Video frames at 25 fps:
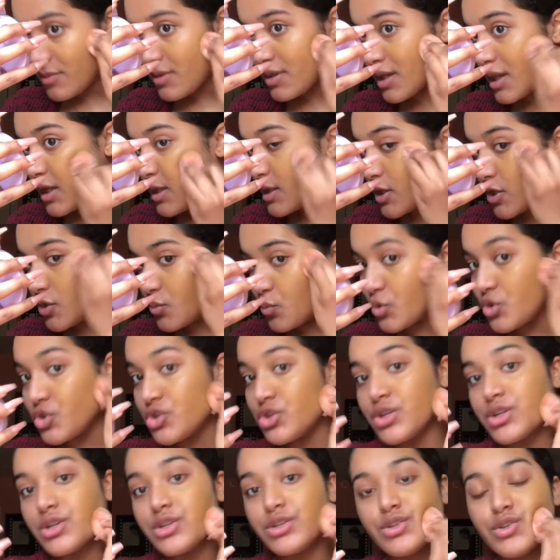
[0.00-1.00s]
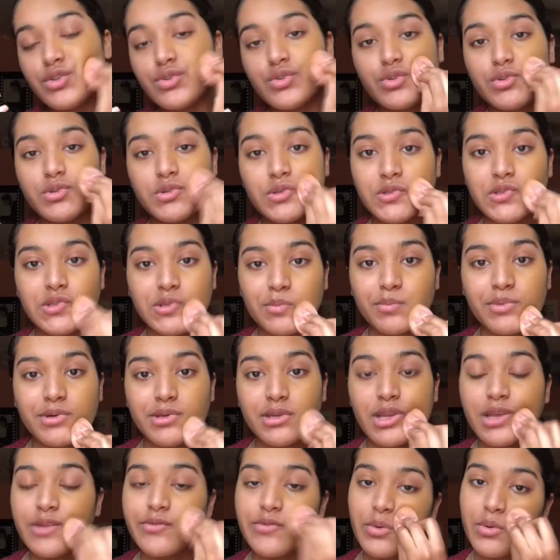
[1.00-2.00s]
And then what you're gonna do, you just put
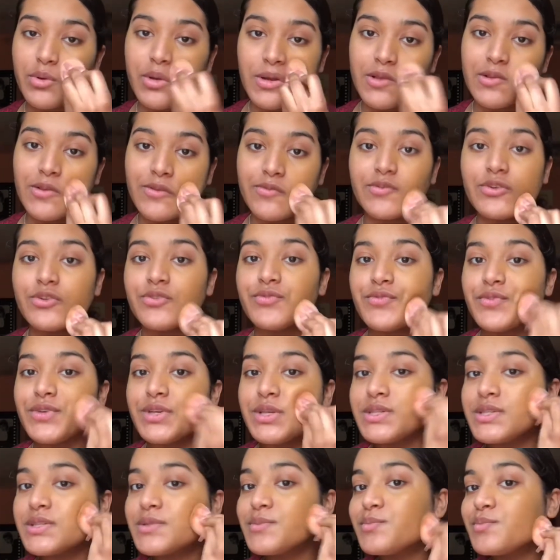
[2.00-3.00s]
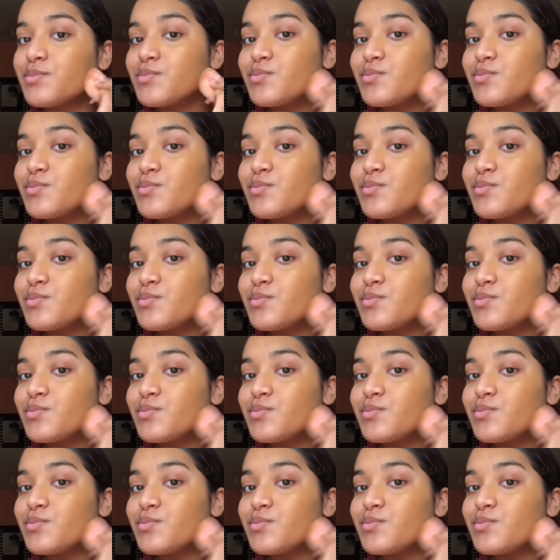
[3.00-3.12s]
it everywhere all over your face.